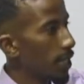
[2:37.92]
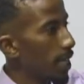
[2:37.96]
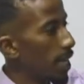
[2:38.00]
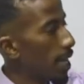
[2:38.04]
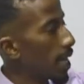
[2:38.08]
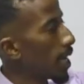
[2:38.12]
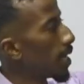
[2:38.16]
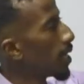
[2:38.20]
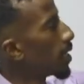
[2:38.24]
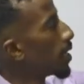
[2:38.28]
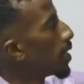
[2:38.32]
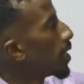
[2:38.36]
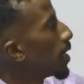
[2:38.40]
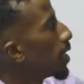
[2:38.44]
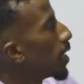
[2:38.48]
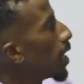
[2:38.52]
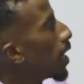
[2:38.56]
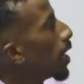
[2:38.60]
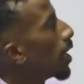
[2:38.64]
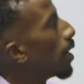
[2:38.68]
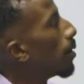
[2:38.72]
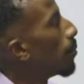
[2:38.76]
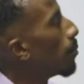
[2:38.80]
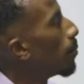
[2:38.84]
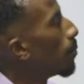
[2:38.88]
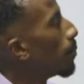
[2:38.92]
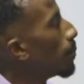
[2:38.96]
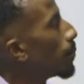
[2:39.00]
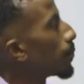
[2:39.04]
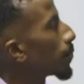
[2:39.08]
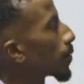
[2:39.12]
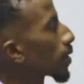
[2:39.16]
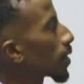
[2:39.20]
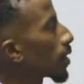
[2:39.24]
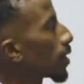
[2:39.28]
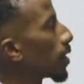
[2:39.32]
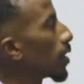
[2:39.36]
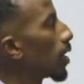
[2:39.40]
there, um,
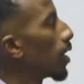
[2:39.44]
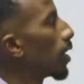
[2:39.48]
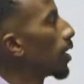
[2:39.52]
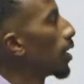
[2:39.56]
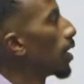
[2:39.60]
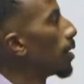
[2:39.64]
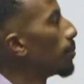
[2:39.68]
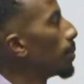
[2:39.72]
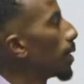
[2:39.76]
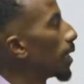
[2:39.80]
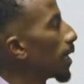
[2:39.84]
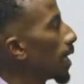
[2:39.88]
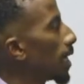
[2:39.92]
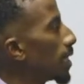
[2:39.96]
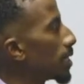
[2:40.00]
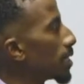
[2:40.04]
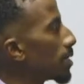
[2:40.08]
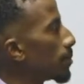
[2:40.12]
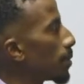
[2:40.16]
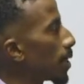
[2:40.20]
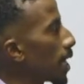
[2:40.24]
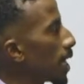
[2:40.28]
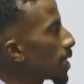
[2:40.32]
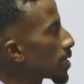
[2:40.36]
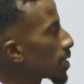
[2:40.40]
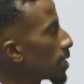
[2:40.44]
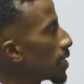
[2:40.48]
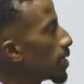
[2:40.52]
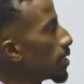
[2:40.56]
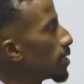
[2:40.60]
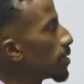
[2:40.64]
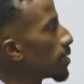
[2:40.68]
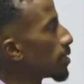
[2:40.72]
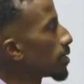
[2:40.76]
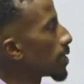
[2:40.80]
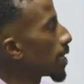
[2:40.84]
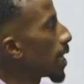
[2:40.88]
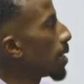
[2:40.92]
a bit later, but that's
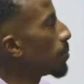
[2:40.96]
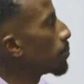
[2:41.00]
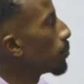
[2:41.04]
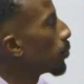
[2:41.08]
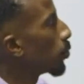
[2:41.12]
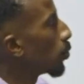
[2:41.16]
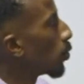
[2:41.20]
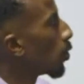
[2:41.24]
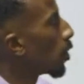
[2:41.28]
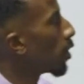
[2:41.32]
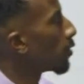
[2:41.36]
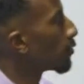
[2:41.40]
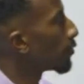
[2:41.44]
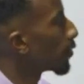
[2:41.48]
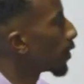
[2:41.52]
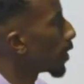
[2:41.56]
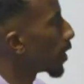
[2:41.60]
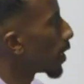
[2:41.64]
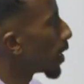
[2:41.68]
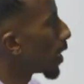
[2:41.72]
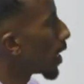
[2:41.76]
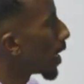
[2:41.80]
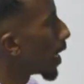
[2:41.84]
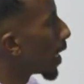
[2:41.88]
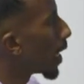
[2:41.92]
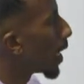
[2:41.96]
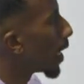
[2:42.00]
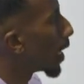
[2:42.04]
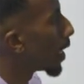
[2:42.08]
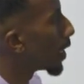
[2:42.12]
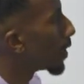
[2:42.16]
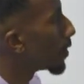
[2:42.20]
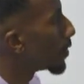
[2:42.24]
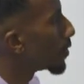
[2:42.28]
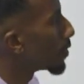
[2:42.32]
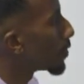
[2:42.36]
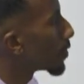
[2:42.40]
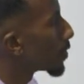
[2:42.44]
in Tempelhofer
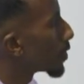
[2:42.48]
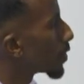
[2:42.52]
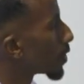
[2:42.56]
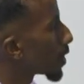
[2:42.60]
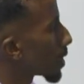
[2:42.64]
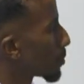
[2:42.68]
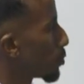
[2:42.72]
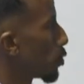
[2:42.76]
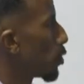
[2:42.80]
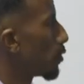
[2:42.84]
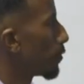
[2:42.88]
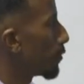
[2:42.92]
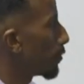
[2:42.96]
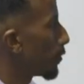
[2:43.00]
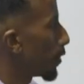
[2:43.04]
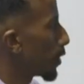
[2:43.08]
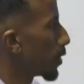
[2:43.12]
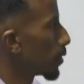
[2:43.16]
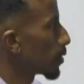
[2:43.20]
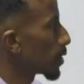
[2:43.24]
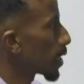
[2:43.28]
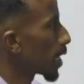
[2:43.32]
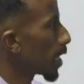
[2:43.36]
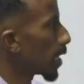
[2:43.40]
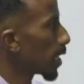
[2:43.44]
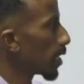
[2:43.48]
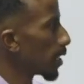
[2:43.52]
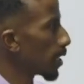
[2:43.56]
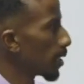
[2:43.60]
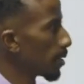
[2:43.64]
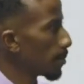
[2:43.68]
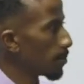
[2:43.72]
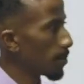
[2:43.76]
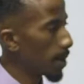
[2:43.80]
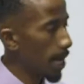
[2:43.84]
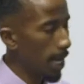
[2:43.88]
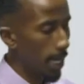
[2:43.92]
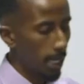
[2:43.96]
and Tempelhof Field.
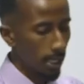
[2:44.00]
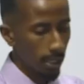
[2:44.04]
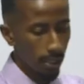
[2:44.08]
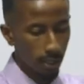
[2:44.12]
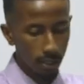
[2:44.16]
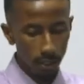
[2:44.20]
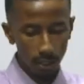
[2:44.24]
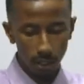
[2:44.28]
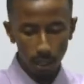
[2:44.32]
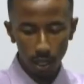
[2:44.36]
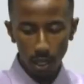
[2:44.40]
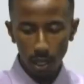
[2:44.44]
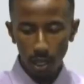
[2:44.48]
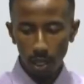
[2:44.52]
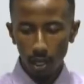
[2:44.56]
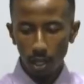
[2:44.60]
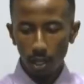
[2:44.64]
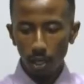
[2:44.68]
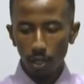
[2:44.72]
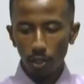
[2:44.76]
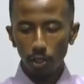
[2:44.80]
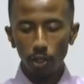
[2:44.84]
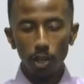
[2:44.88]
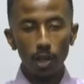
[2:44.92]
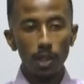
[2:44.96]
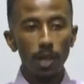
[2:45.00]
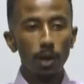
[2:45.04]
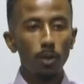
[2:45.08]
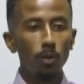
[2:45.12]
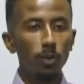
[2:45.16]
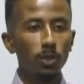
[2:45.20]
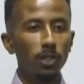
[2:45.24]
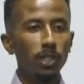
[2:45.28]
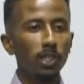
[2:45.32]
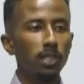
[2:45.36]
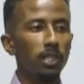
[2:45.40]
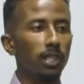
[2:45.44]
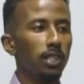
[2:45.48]
Uh, um, and you know, there
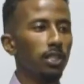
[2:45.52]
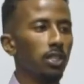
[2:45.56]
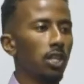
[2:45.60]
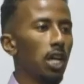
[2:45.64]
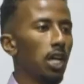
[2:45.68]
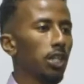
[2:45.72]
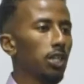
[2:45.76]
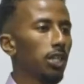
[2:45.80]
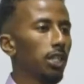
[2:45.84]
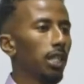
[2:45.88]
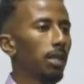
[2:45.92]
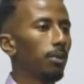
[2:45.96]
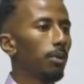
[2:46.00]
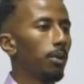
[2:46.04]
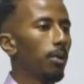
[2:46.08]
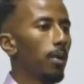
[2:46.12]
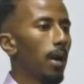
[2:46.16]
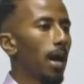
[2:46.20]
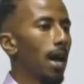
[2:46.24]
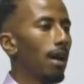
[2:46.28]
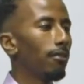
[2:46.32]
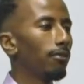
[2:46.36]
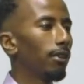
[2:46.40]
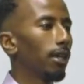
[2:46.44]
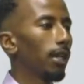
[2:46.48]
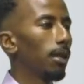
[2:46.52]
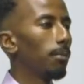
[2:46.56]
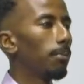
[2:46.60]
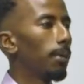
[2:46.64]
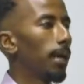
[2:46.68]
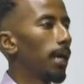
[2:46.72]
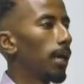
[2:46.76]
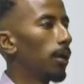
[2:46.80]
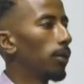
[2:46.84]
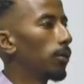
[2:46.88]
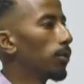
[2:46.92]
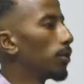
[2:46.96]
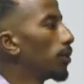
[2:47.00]
was this discussion that we were having
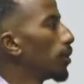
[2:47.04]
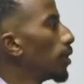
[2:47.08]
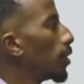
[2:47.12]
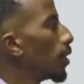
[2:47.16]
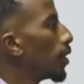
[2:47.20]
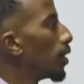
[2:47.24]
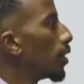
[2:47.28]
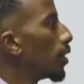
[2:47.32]
about